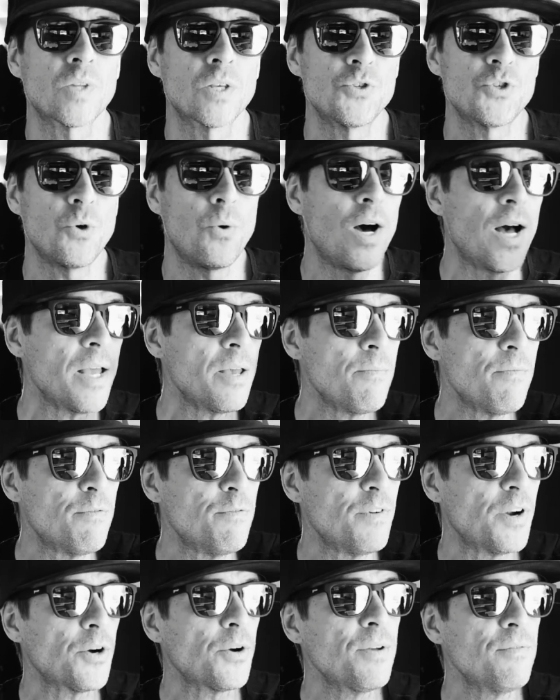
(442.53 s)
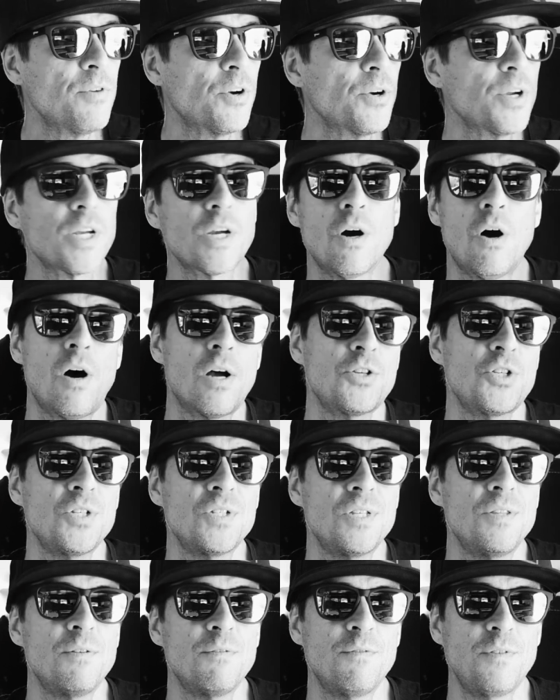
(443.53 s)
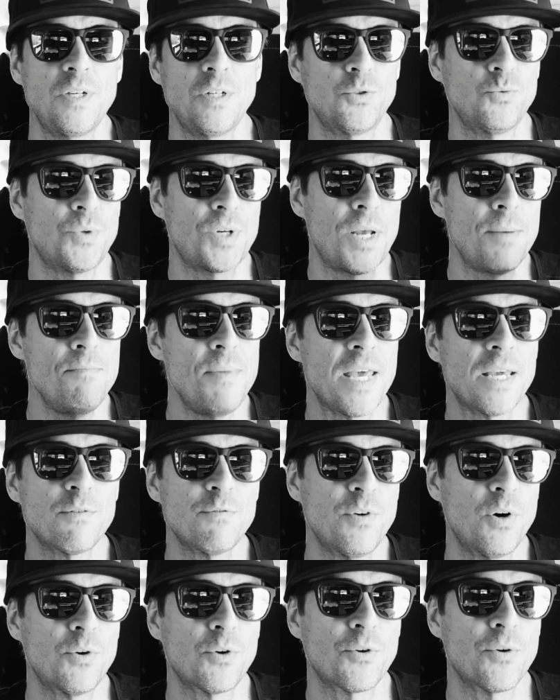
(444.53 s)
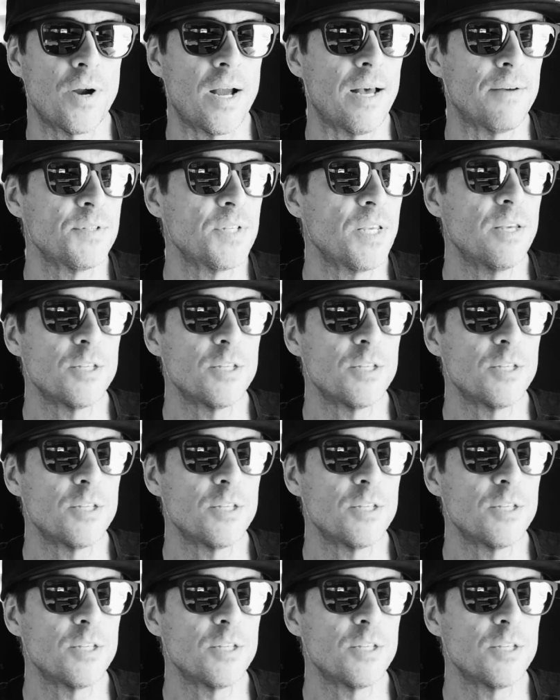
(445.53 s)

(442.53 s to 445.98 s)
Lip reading: So I am very, very cautious in the field when I make photographs,